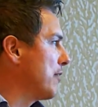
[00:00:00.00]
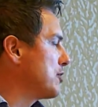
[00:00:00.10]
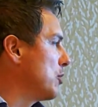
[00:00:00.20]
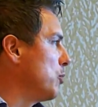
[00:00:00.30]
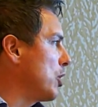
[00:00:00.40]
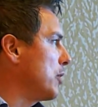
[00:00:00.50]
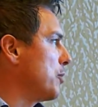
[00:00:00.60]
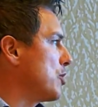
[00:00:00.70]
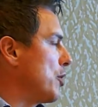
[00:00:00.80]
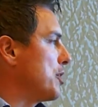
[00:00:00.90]
So working
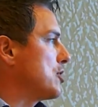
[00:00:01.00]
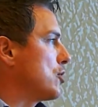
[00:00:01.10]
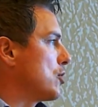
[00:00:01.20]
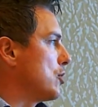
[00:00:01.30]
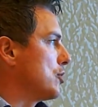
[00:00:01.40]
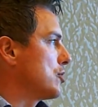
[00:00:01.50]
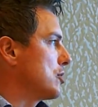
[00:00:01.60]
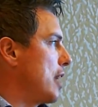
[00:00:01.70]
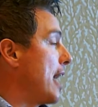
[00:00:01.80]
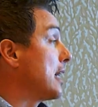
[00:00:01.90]
with all these girls
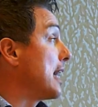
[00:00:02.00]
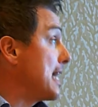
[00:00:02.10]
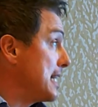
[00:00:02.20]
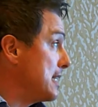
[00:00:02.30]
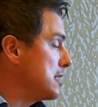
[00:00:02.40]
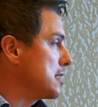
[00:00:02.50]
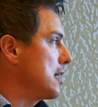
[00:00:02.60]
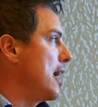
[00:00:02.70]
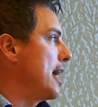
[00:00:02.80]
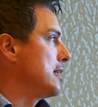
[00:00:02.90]
and ladies
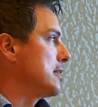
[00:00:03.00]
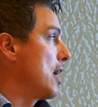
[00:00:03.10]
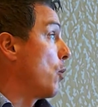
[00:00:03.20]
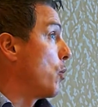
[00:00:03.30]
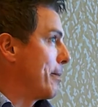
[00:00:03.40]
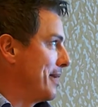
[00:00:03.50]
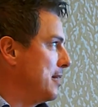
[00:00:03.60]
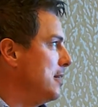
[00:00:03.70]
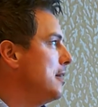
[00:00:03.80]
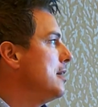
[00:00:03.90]
and
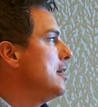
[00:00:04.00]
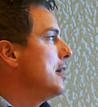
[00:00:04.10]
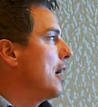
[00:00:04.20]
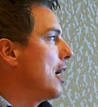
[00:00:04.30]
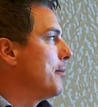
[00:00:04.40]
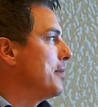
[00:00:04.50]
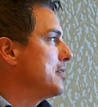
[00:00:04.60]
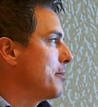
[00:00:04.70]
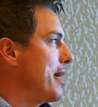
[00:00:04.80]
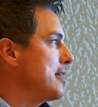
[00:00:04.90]
women
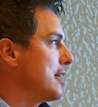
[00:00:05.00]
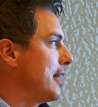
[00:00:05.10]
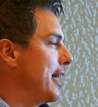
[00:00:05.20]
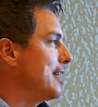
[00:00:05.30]
is amazing.